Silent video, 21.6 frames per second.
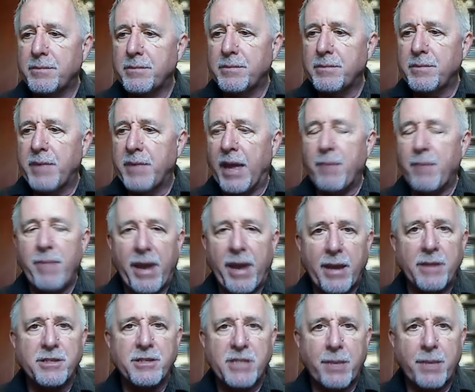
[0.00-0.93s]
They
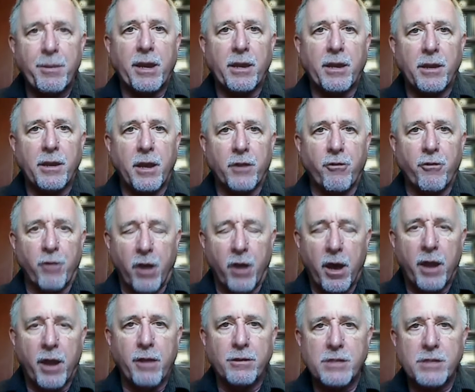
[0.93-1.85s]
made a semiconductor, an
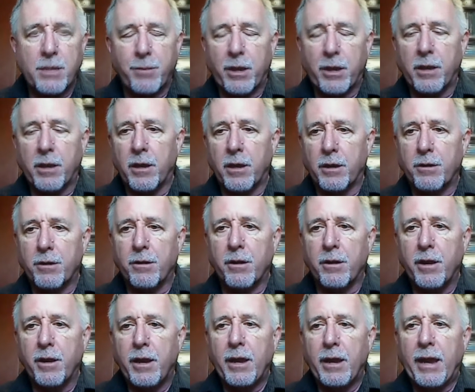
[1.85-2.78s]
audio semiconductor,
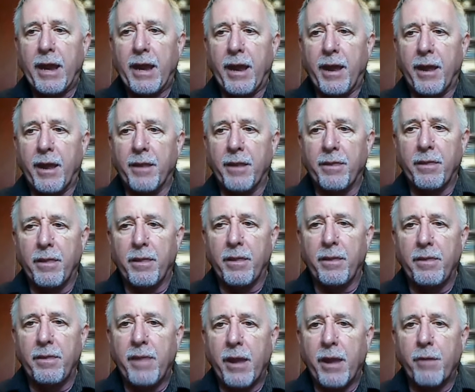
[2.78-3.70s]
and
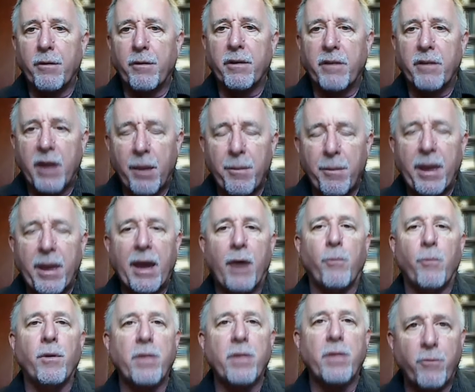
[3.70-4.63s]
they were coming
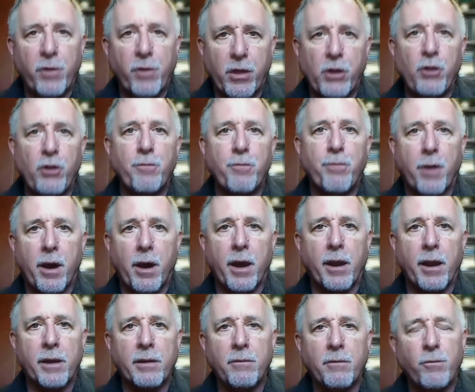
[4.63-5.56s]
out with a new
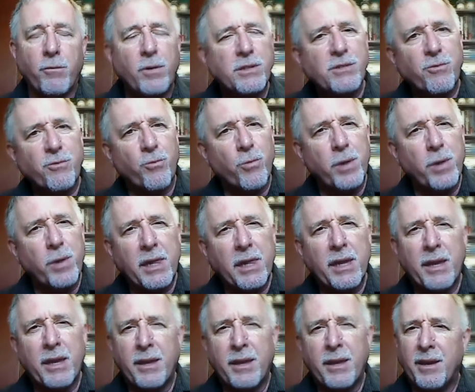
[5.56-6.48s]
product. It wasn't
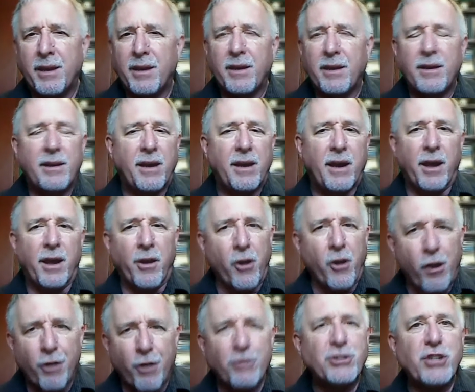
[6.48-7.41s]
really an
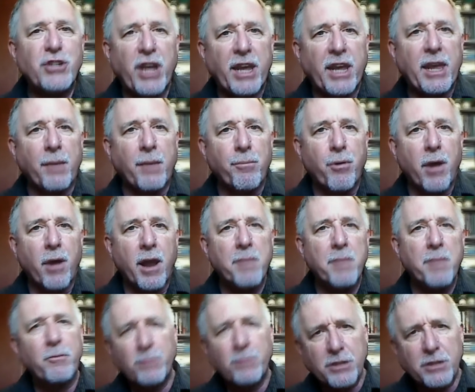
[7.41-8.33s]
earth-shaking
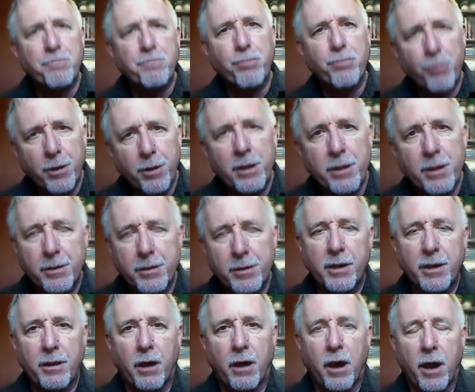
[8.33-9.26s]
product, but it was a pretty
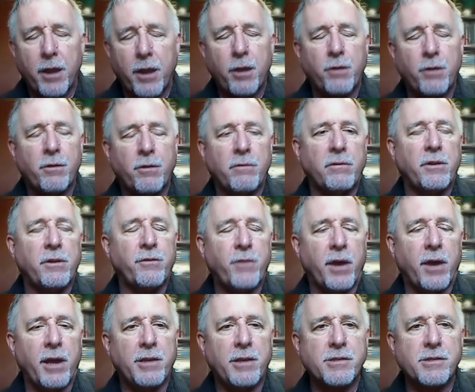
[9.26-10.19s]
good audio
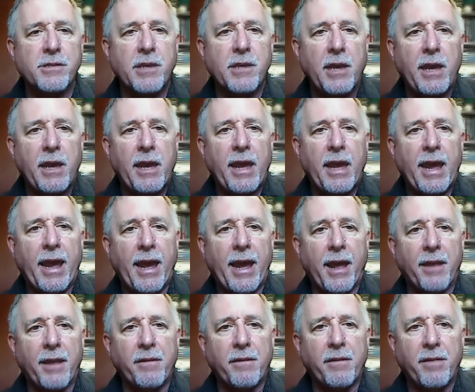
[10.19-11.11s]
device.
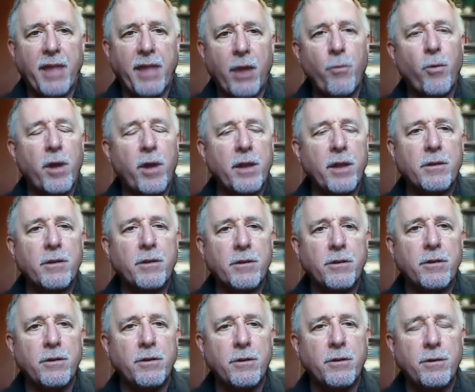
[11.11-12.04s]
And they went
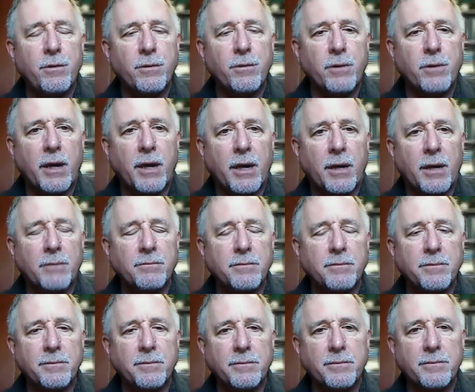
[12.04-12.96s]

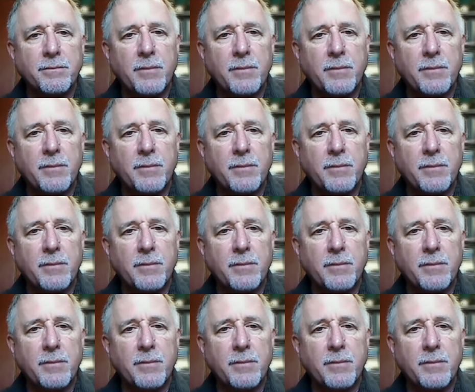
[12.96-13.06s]
to